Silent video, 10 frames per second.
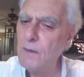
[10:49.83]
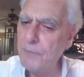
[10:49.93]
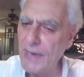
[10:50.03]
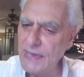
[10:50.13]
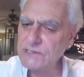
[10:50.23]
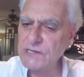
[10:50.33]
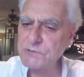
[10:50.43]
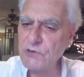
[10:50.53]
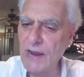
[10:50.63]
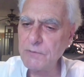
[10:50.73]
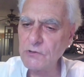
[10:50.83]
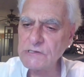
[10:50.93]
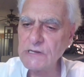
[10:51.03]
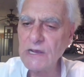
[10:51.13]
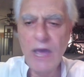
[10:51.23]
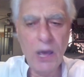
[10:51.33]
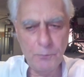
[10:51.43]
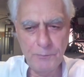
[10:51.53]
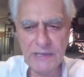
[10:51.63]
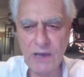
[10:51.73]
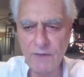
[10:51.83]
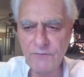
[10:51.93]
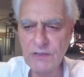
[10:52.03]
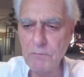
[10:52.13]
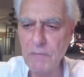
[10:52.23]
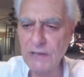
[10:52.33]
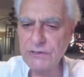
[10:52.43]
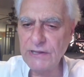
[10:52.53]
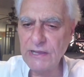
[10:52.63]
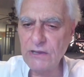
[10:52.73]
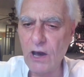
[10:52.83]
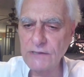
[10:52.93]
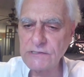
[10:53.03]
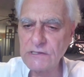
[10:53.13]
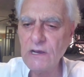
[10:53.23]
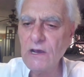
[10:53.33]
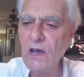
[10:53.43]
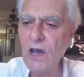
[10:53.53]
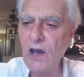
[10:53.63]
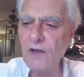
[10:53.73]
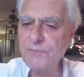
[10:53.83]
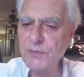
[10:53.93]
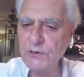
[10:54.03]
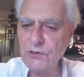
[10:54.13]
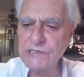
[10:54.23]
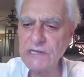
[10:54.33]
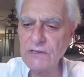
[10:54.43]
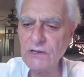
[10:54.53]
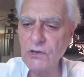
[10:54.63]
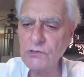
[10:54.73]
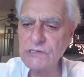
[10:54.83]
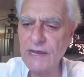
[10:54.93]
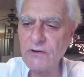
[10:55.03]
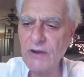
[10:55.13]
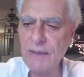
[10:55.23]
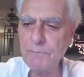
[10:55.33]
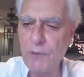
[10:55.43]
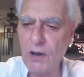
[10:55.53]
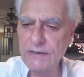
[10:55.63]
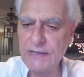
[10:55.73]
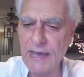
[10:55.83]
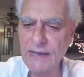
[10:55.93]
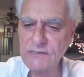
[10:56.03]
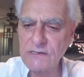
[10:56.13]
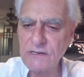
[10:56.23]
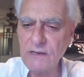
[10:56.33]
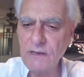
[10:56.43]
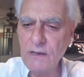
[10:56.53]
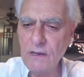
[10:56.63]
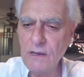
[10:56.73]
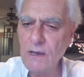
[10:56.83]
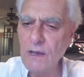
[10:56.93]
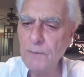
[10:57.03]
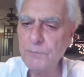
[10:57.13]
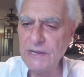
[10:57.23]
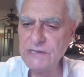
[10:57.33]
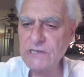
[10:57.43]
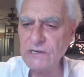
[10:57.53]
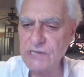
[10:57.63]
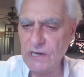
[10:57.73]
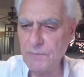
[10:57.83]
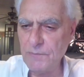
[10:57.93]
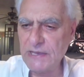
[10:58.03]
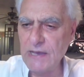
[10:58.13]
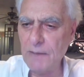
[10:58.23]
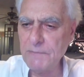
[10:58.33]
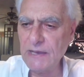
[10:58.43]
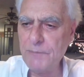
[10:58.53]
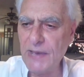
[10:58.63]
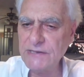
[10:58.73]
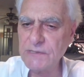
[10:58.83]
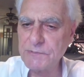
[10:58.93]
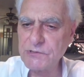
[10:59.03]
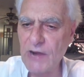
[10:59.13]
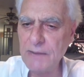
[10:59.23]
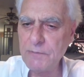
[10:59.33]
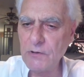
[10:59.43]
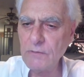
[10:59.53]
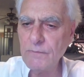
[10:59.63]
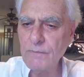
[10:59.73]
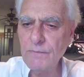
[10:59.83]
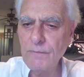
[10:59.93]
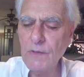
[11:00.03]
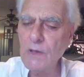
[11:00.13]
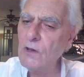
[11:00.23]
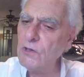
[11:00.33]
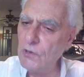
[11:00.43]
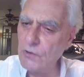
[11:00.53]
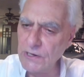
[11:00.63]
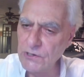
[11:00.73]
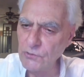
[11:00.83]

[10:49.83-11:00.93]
Paid subscribers help me cover the monthly cost of producing the newsletter and podcast. Please consider becoming a paid subscriber. You can do